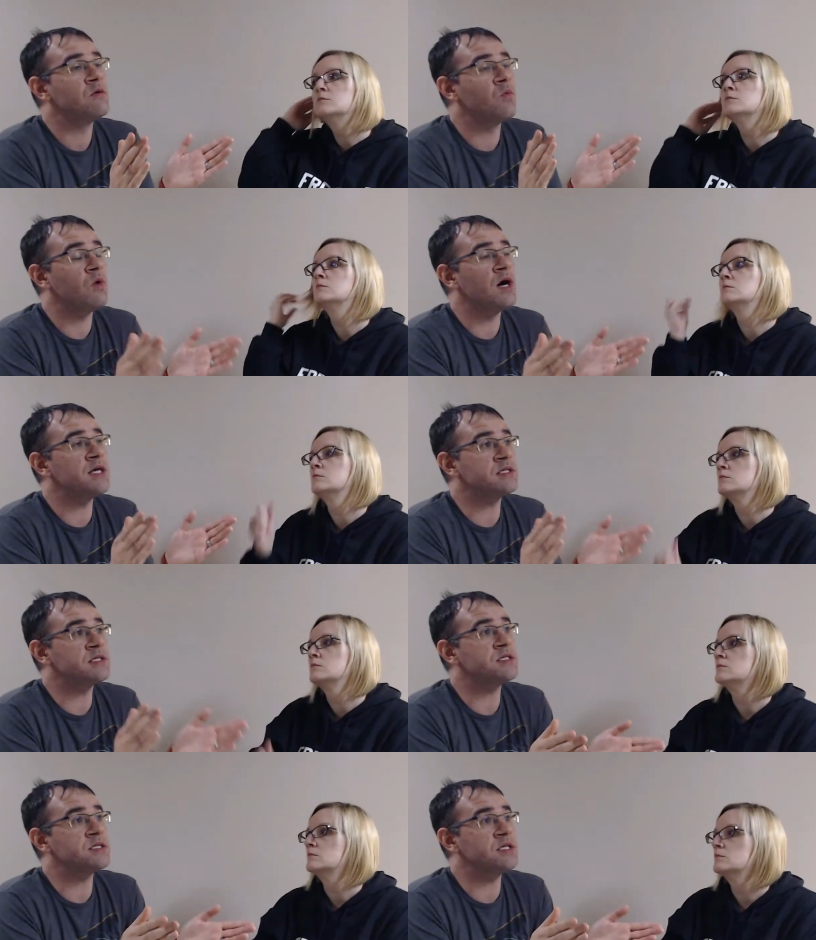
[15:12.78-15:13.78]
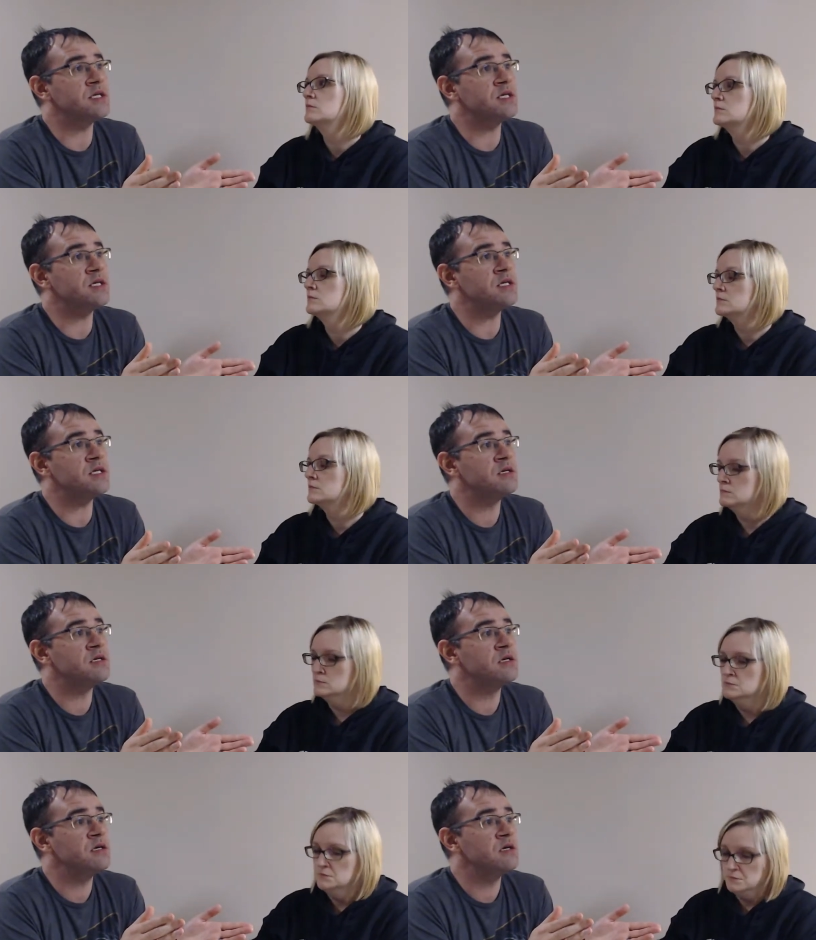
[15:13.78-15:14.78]
Speaker 1: want to see
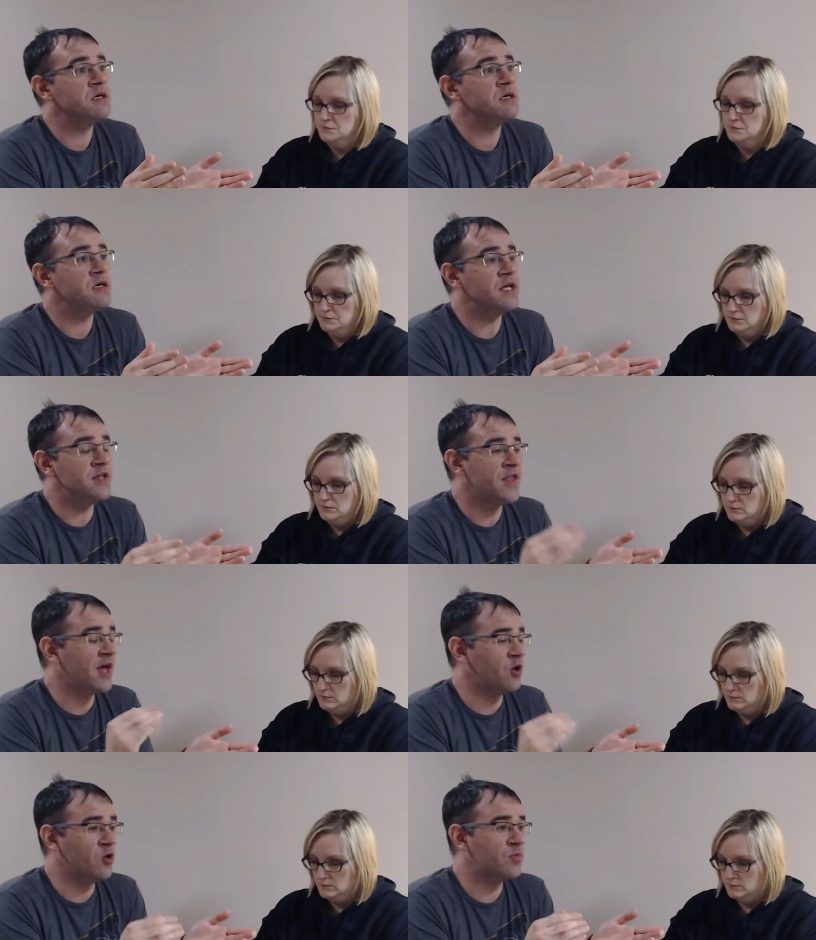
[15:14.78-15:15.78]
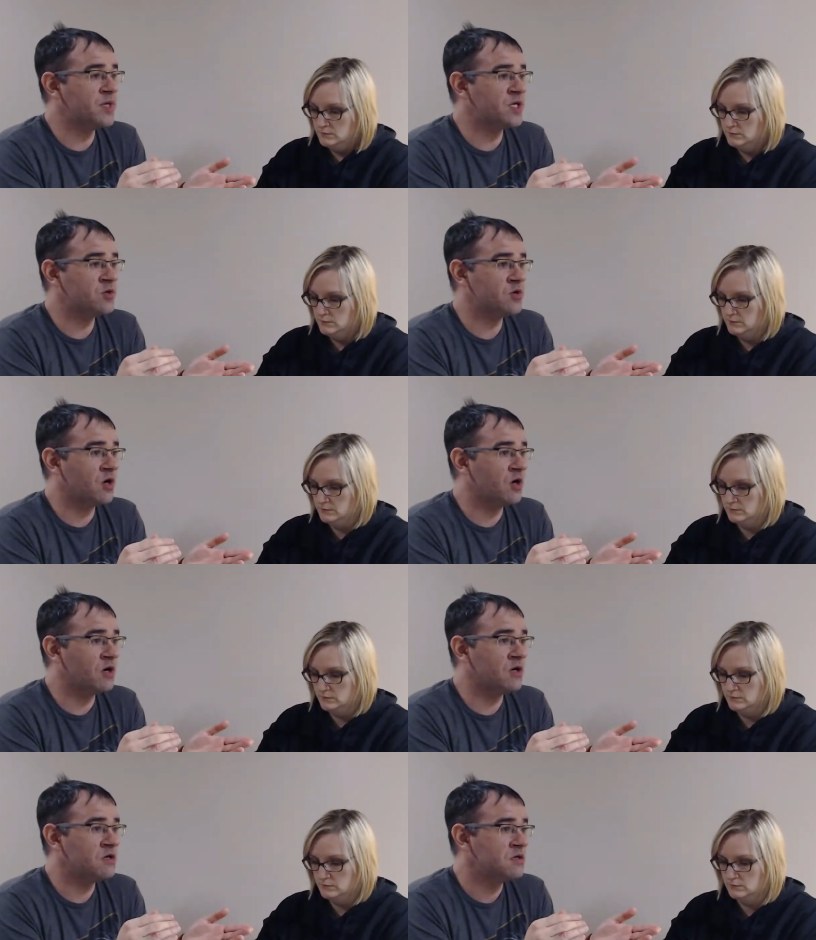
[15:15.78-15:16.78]
in that opening
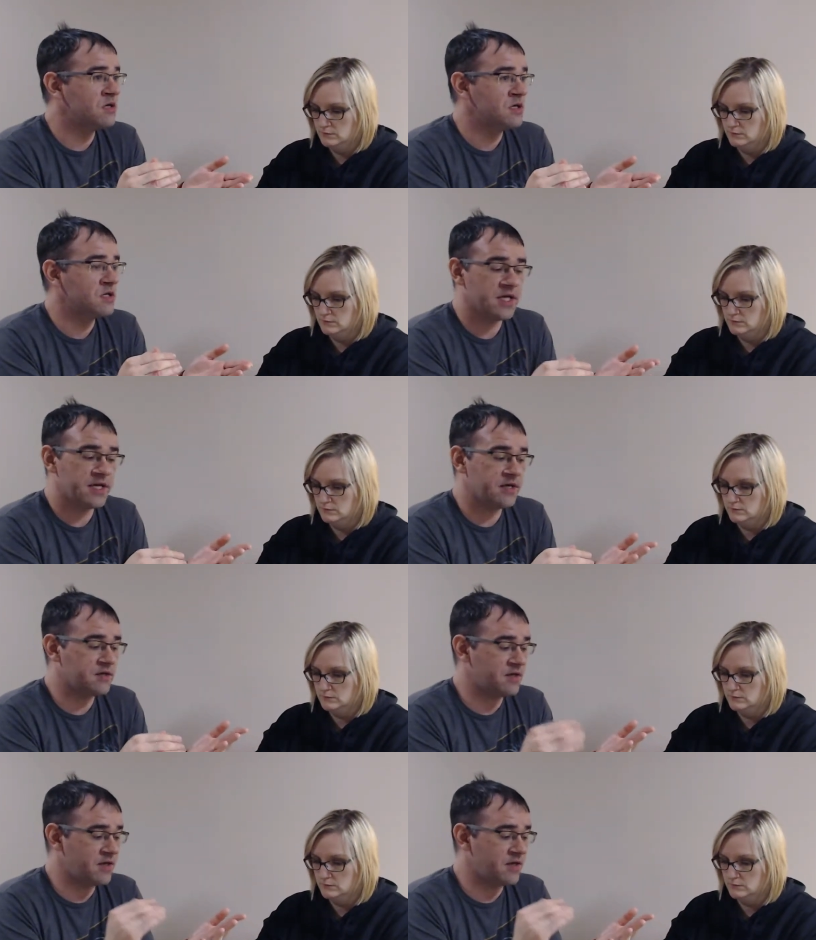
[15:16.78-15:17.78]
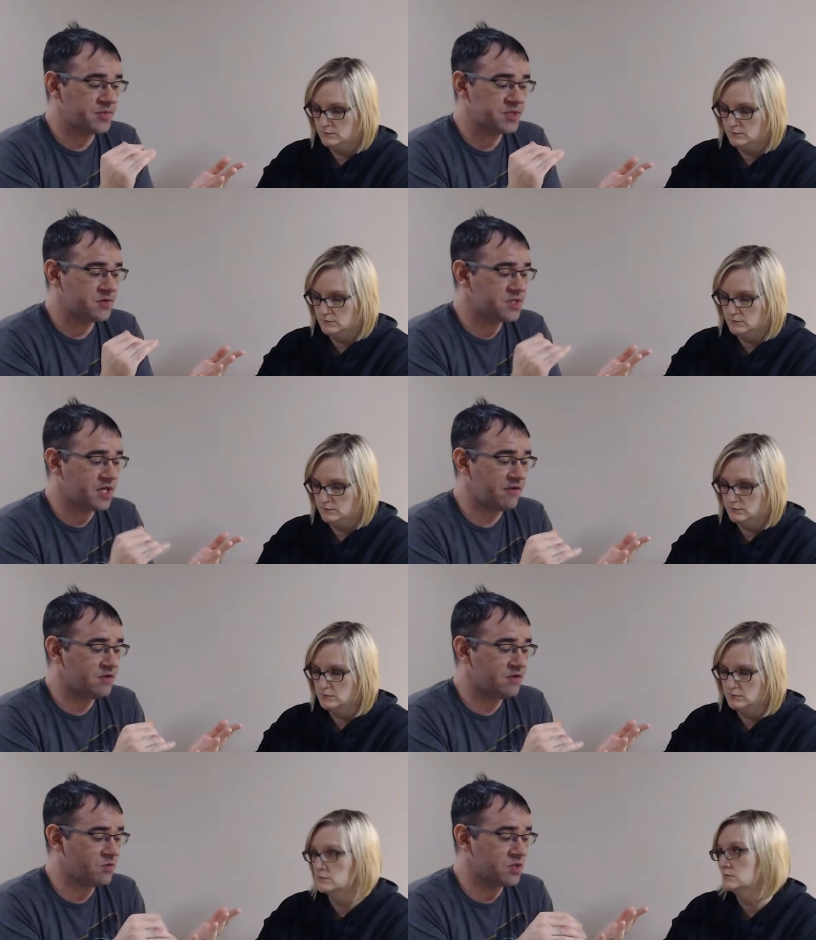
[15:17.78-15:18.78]
crawl like episode
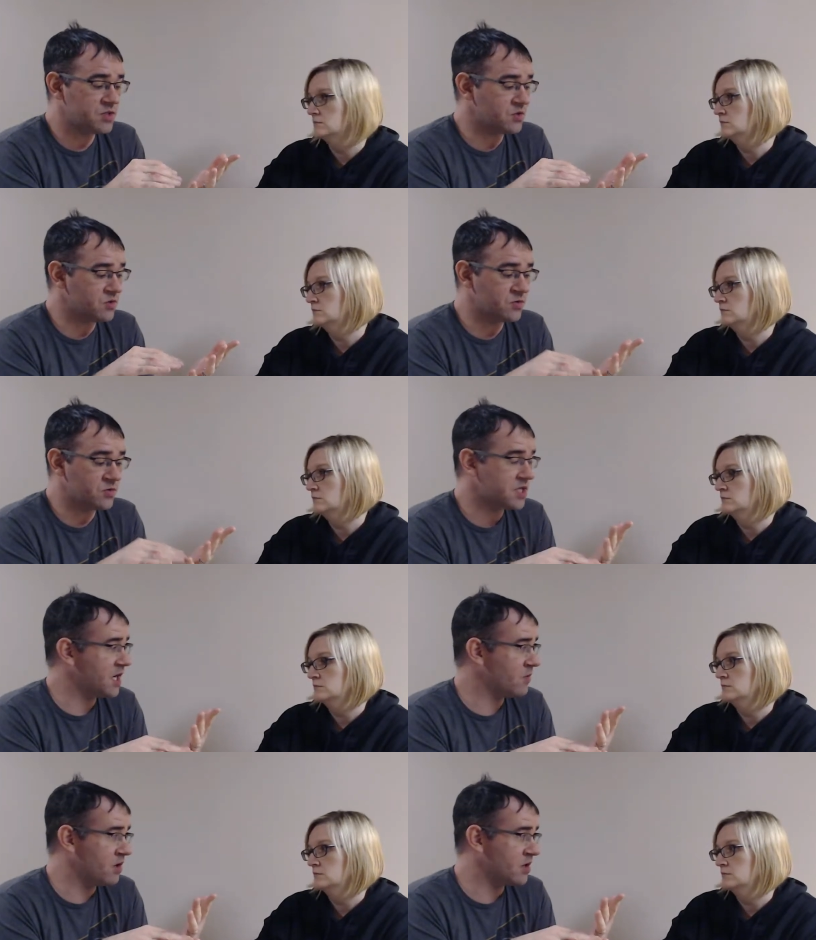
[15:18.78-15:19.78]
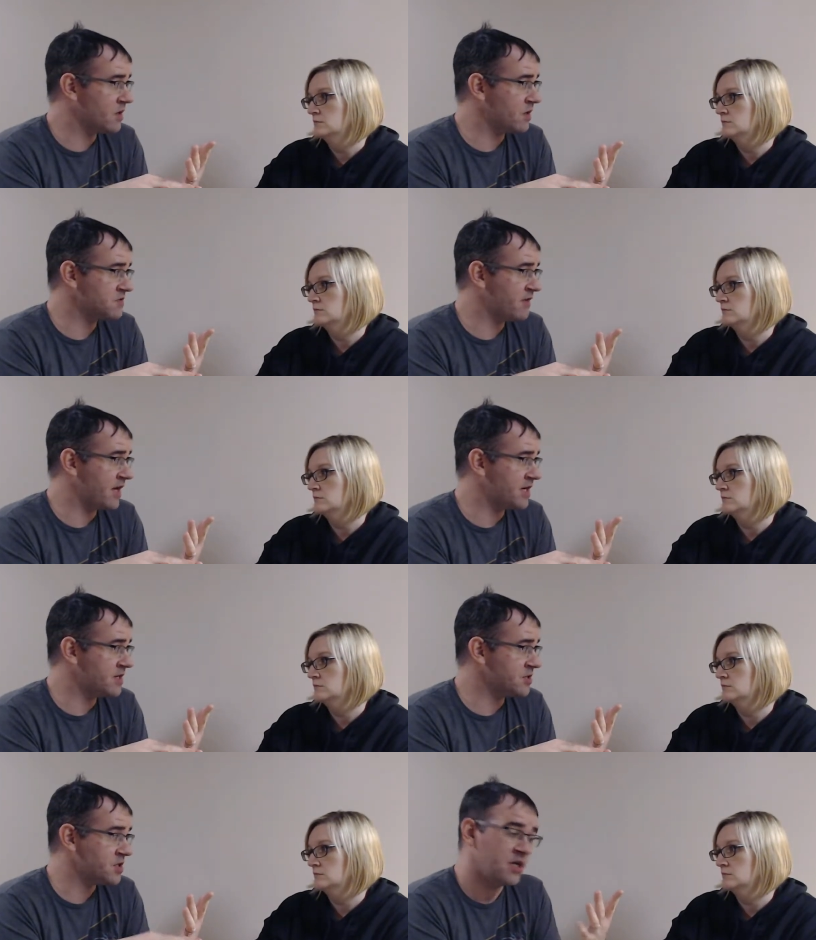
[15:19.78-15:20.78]
seven was Luke Skywalker has
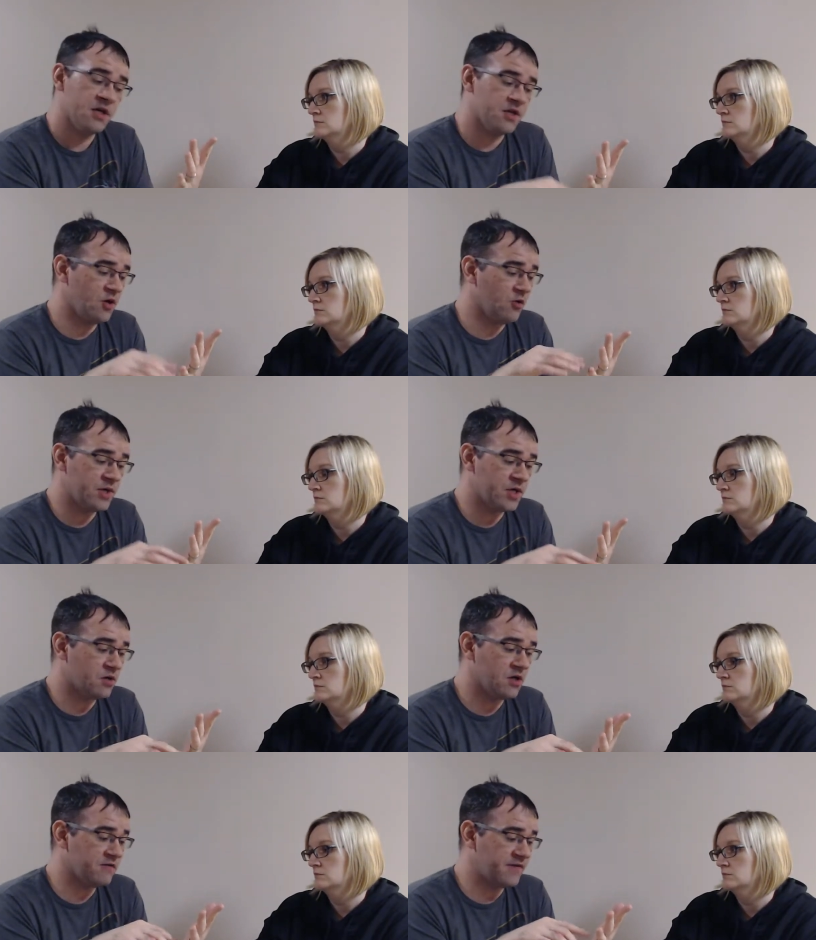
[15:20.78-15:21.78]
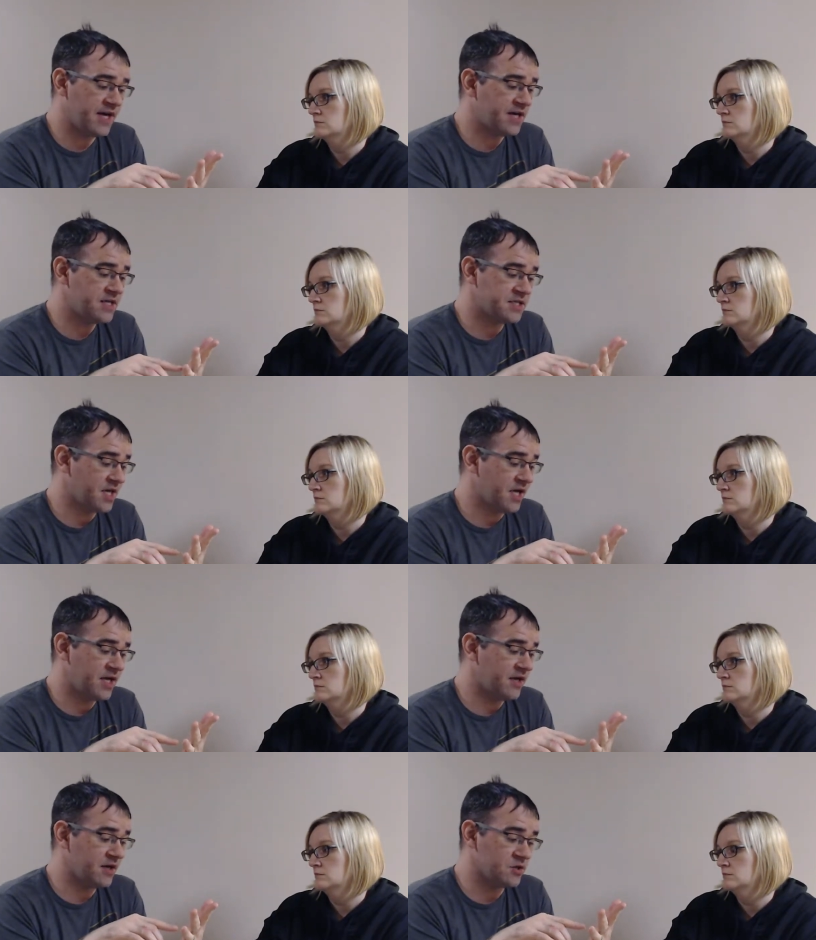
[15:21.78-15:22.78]
vanished. The opening crawl of nine
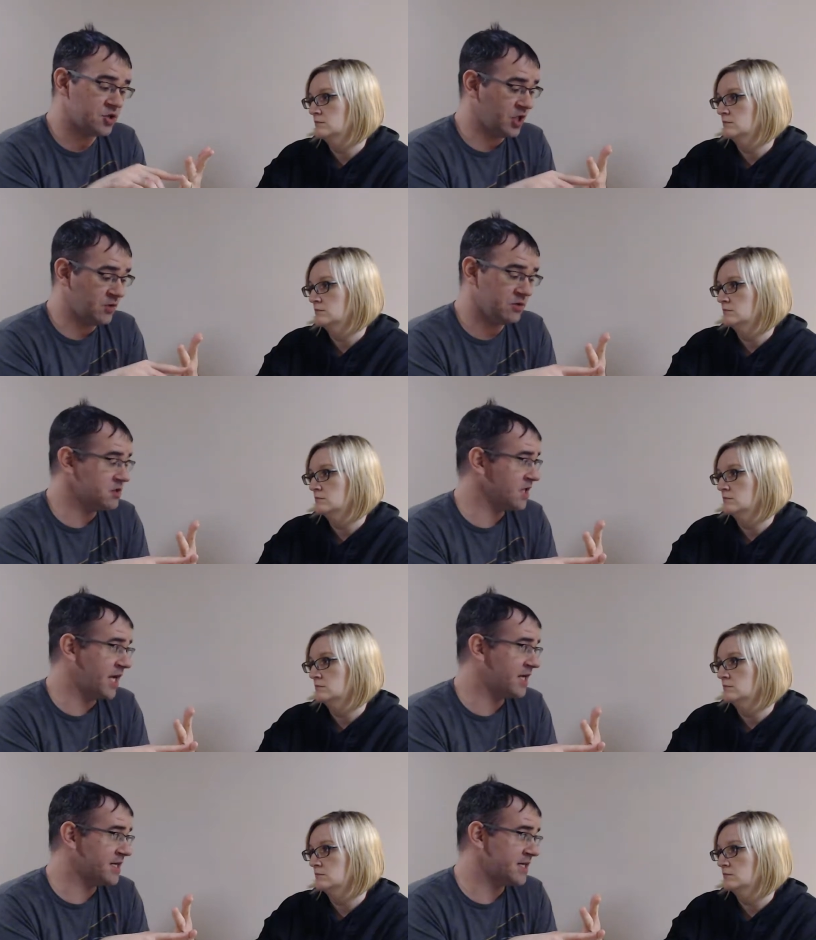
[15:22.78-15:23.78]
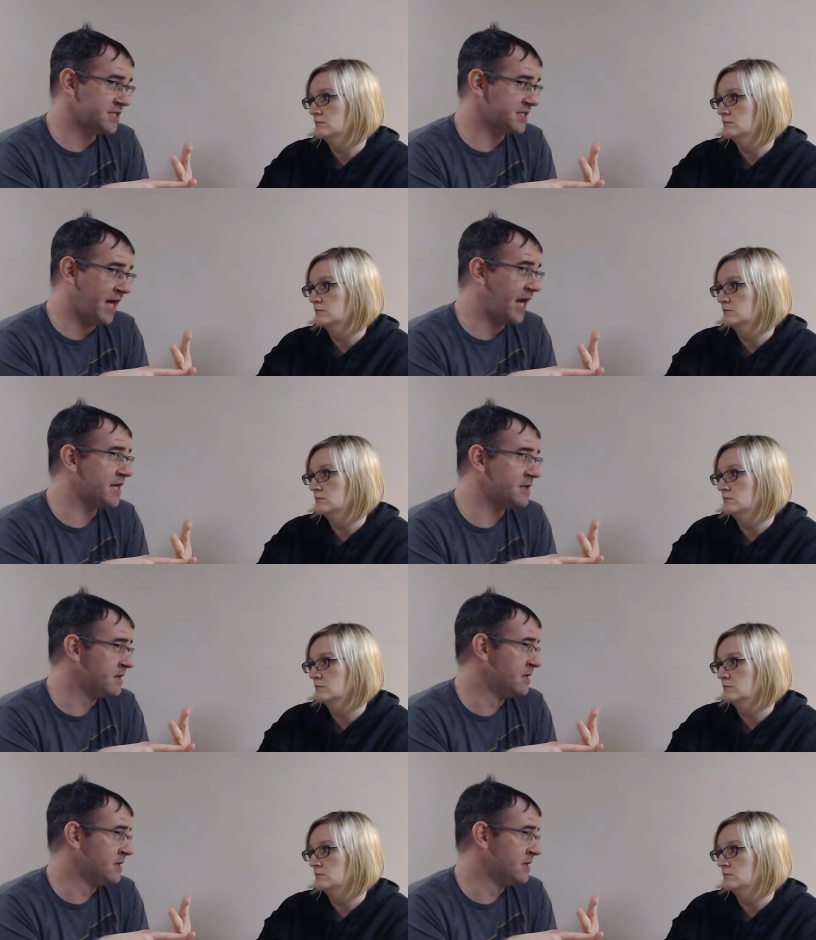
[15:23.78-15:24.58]
saying General Leia is dead.